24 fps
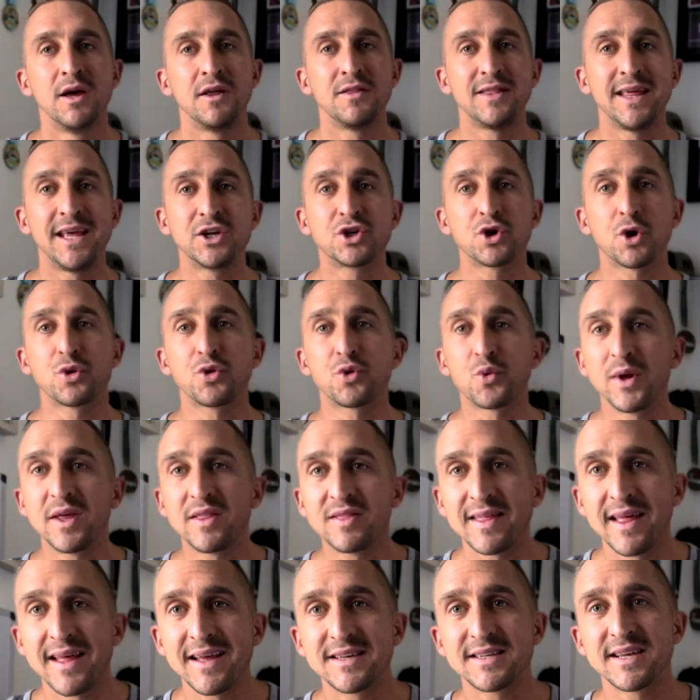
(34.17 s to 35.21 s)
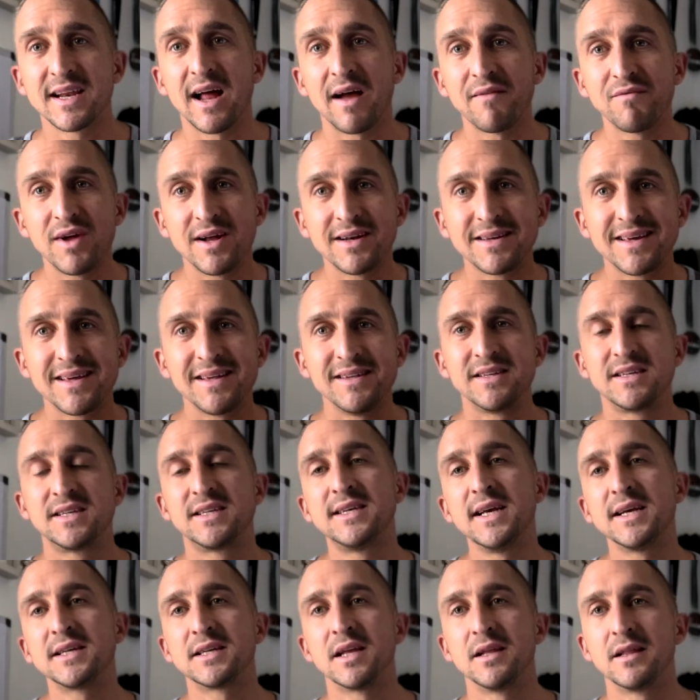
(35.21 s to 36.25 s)
These are three things that I've done
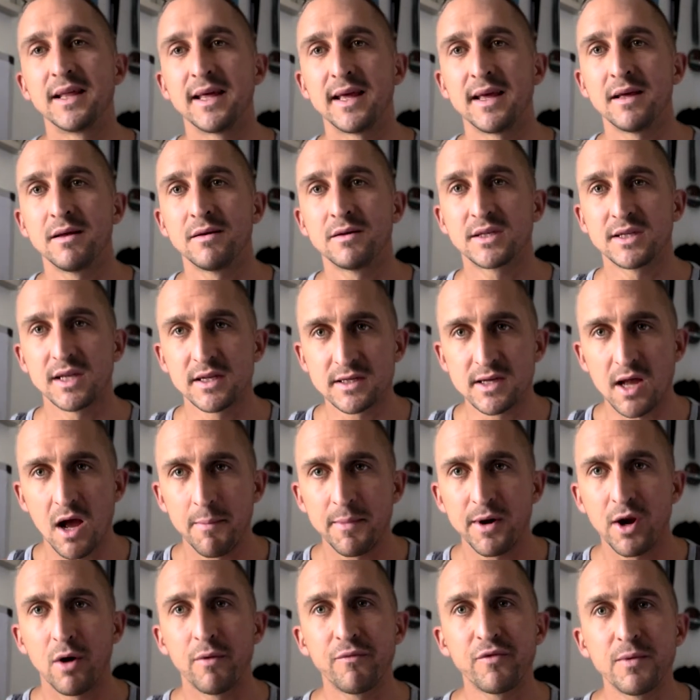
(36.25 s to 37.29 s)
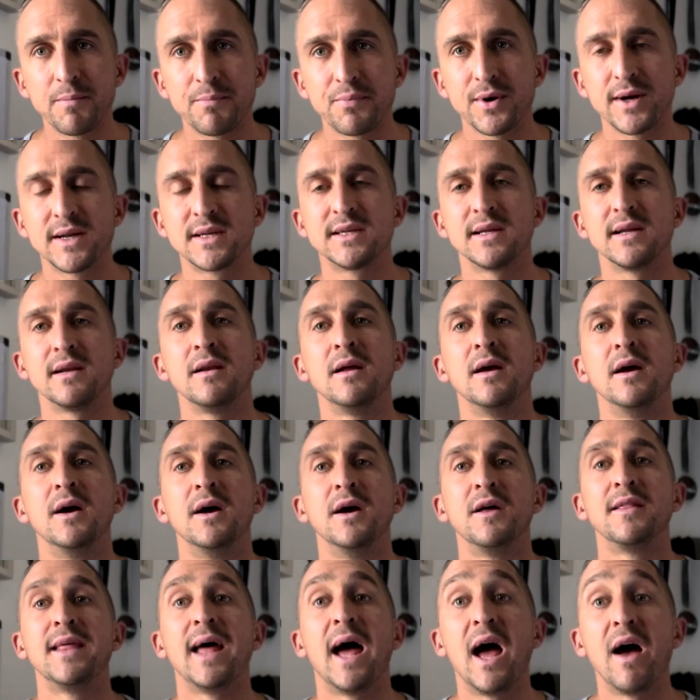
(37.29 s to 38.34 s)
consistently since coming home from prison
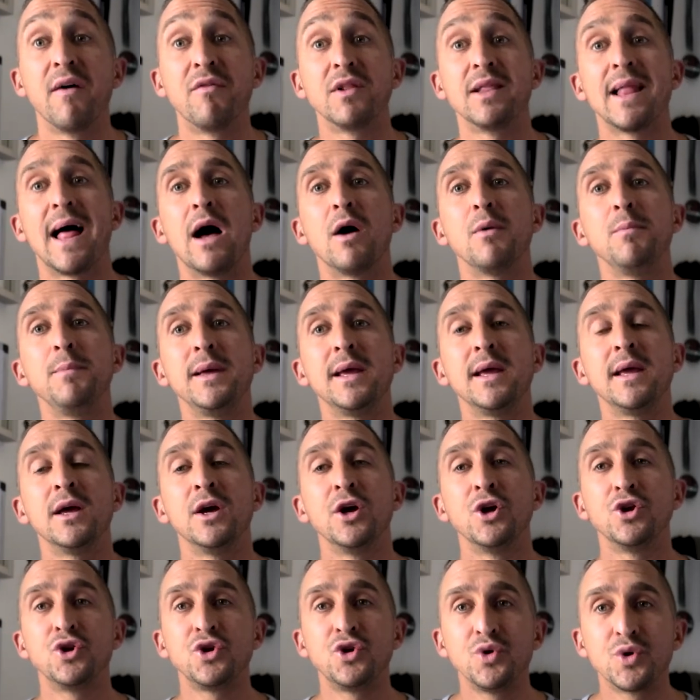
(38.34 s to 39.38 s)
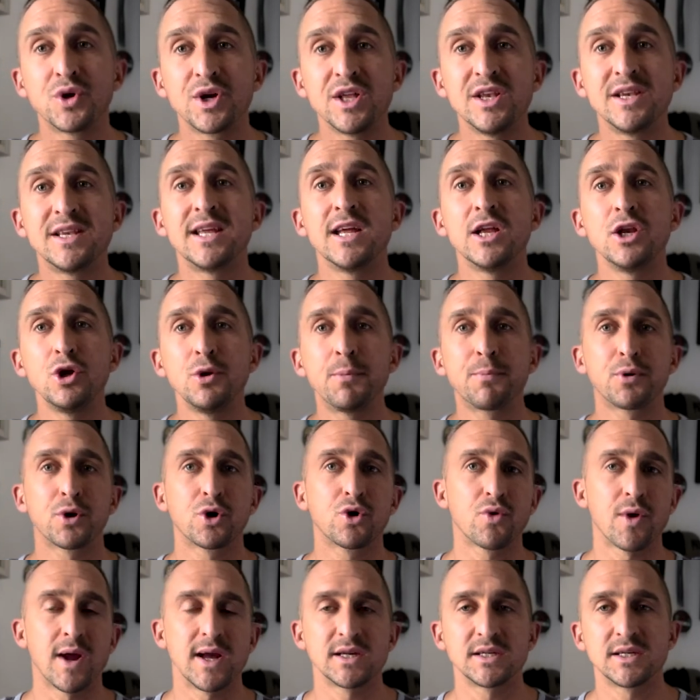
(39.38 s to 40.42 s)
that have allowed me to continue
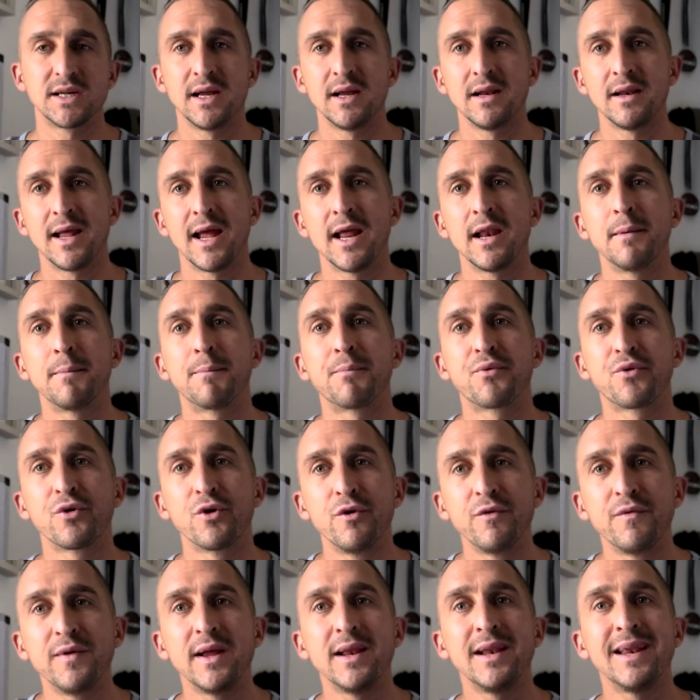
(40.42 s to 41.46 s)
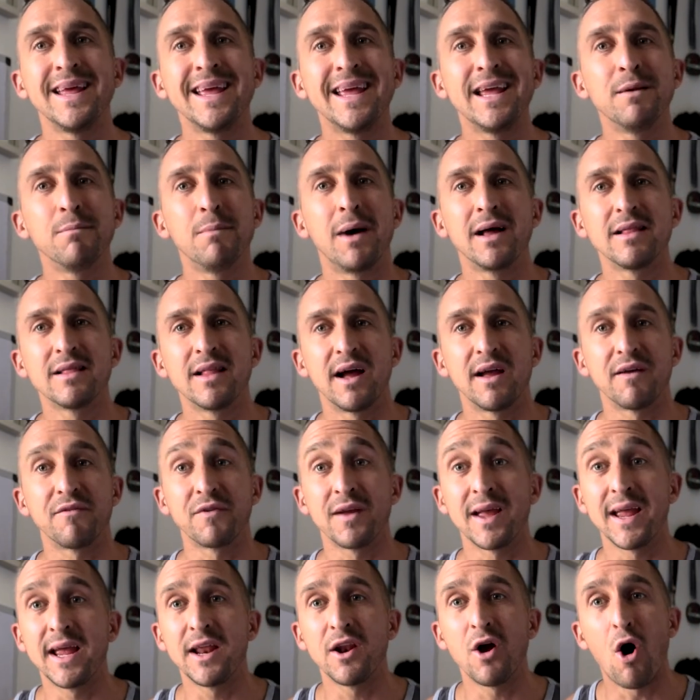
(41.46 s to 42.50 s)
progressing and improving in my life,
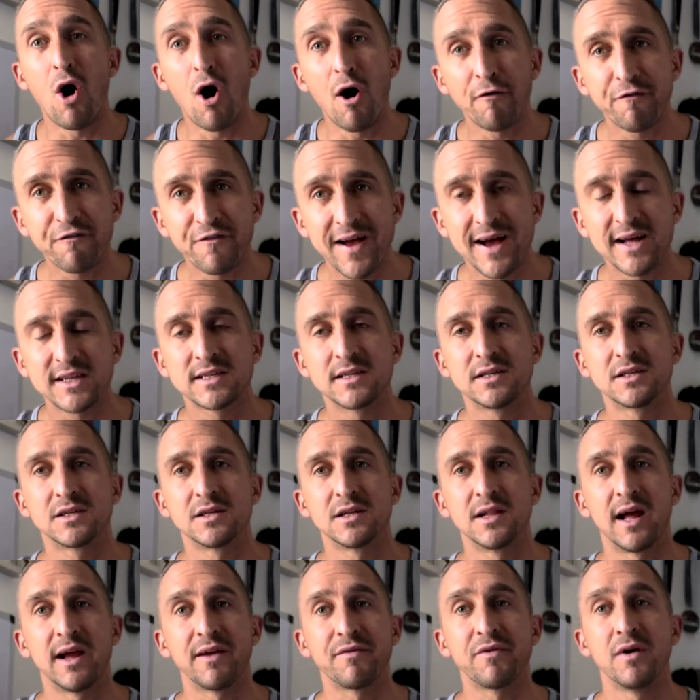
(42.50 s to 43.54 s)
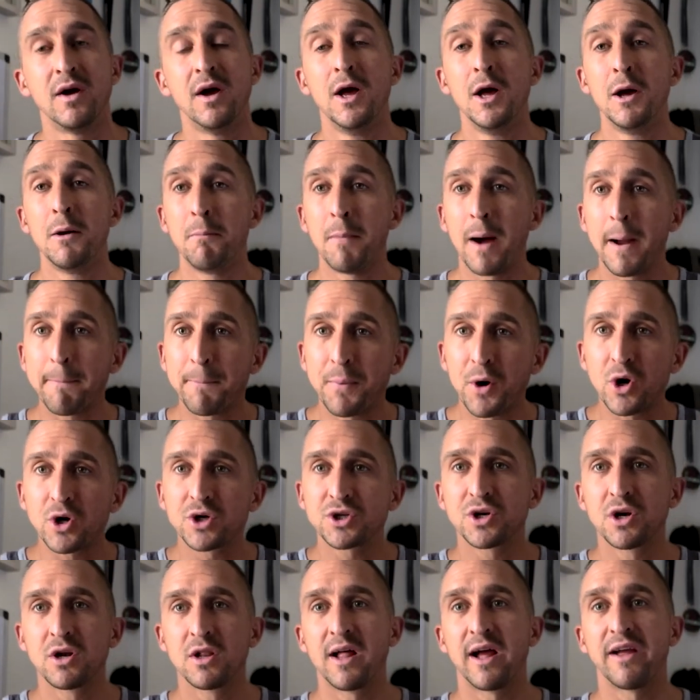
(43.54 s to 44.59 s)
in all facets of life my
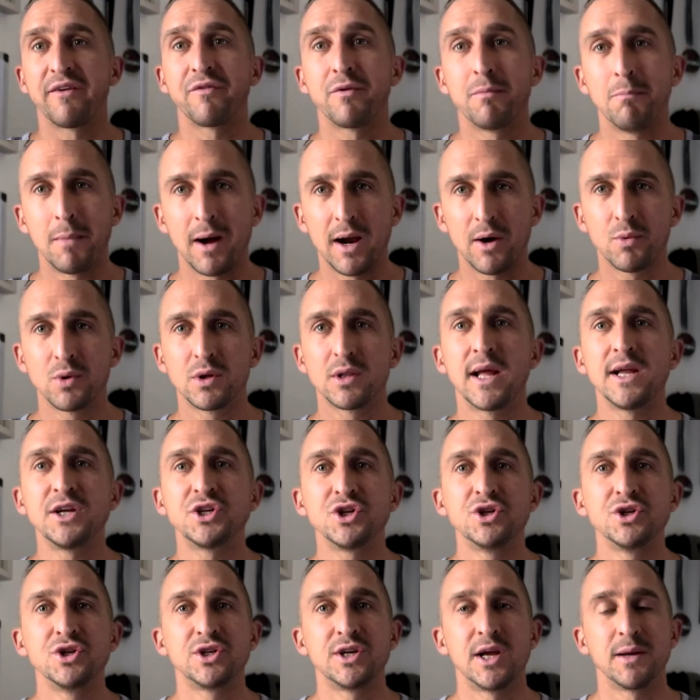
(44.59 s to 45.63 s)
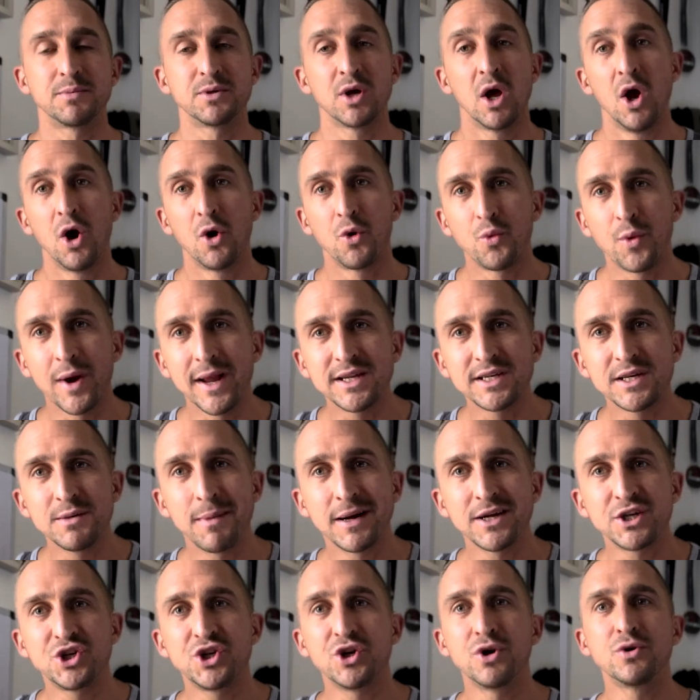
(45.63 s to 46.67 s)
personal life, my relationships, raising
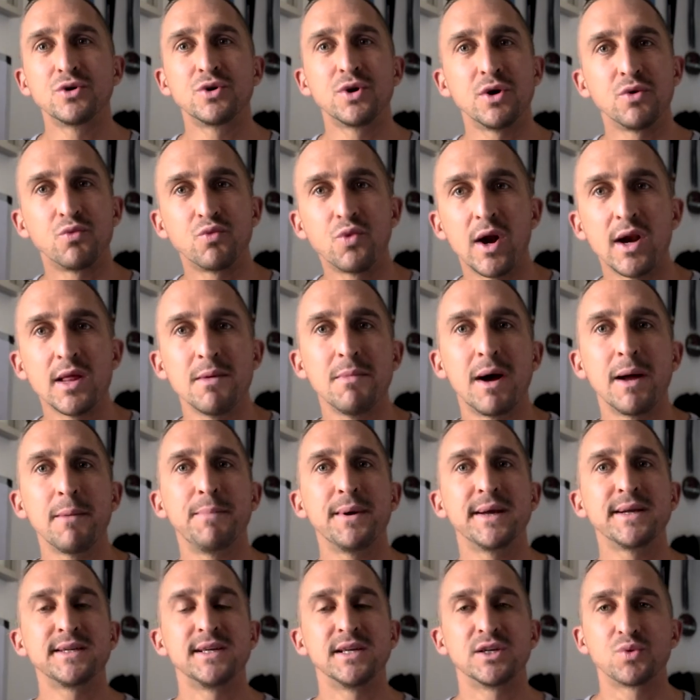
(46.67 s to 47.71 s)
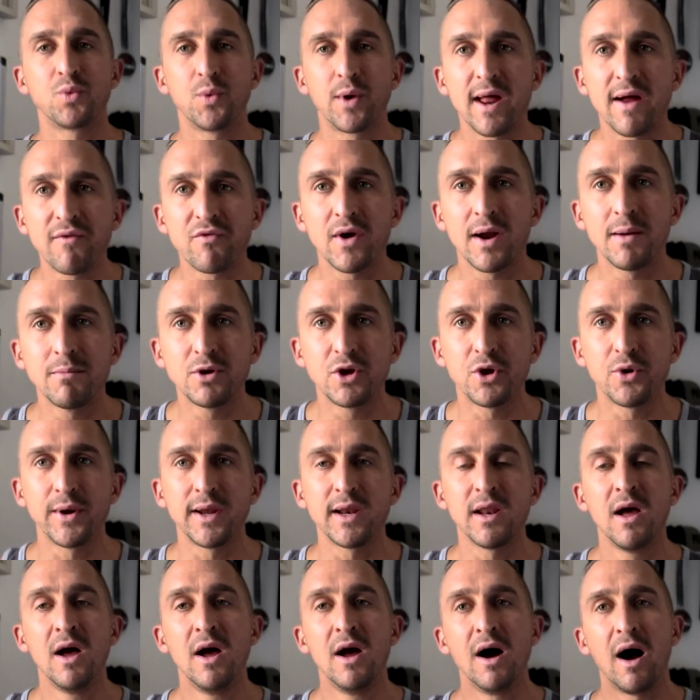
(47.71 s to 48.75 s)
my children, running my business, whatever I'm doing.